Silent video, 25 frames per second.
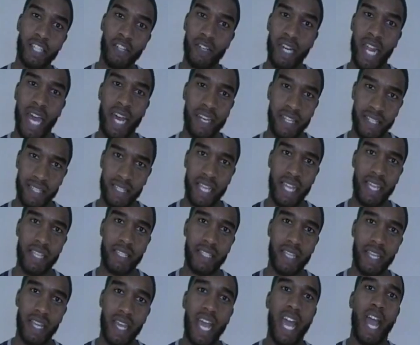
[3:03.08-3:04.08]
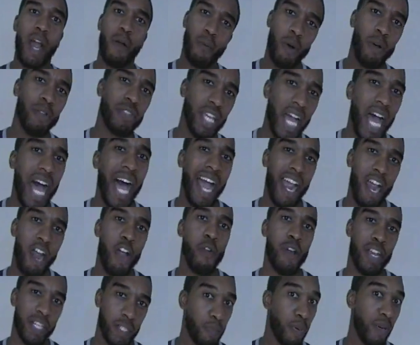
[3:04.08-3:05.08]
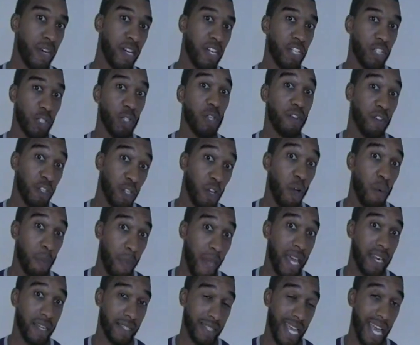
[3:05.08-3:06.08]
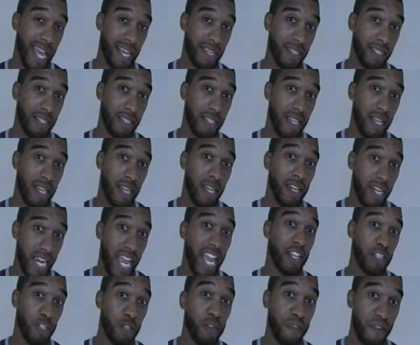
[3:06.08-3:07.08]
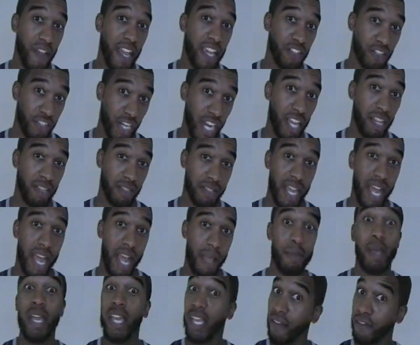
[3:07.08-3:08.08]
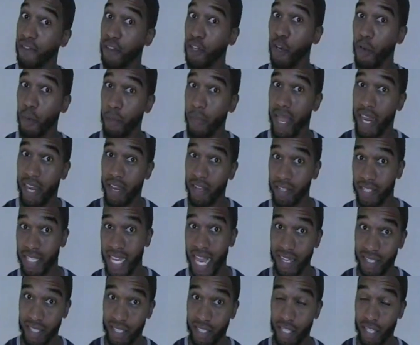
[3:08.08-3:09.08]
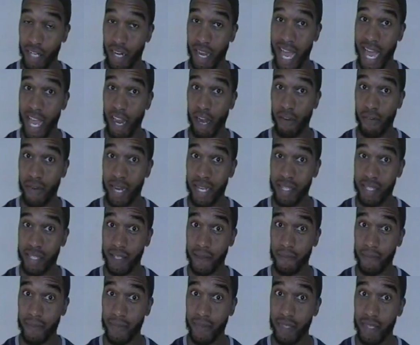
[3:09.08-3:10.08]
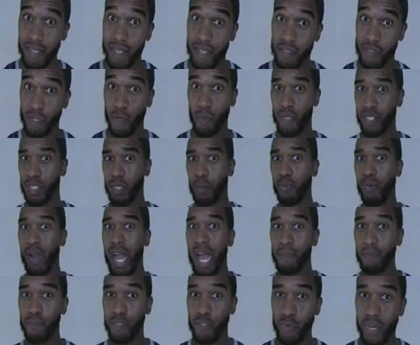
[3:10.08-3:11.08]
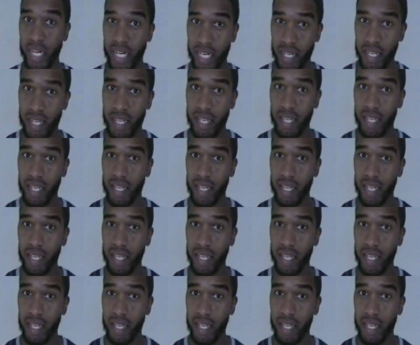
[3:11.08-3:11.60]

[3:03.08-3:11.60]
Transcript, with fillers: in the United States? And won't the IRS punish you if you don't pay the taxes? Can't you face jail time if you don't pay your taxes to the IRS? So what's the problem, trick?